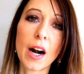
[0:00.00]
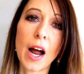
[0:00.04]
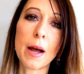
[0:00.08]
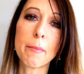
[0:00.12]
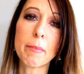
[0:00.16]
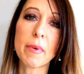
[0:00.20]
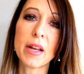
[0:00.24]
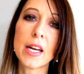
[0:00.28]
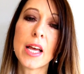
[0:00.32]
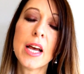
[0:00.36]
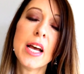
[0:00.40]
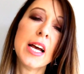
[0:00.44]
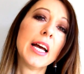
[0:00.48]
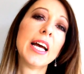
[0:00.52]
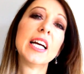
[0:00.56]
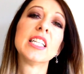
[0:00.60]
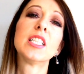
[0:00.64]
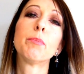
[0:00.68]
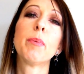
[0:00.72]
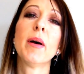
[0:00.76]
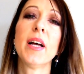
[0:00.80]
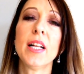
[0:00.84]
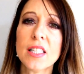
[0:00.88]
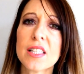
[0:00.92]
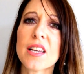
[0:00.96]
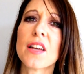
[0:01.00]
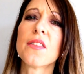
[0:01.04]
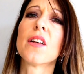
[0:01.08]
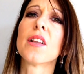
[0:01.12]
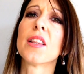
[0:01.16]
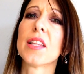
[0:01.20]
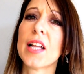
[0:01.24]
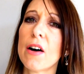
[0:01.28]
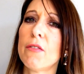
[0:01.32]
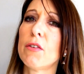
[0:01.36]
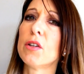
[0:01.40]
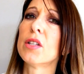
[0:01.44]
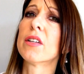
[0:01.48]
I mean, it depends on the
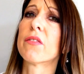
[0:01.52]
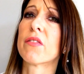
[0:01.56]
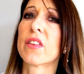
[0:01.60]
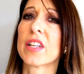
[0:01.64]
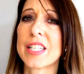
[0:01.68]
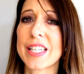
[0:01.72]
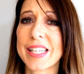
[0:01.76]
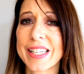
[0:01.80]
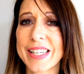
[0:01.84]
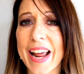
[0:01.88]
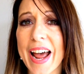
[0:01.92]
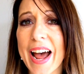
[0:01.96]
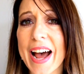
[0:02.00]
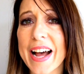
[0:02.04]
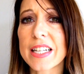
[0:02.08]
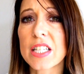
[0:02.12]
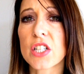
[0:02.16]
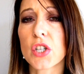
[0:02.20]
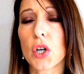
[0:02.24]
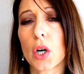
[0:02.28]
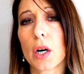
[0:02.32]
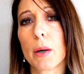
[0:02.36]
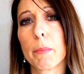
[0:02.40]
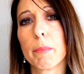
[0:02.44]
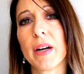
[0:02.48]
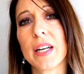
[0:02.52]
level of the disaster,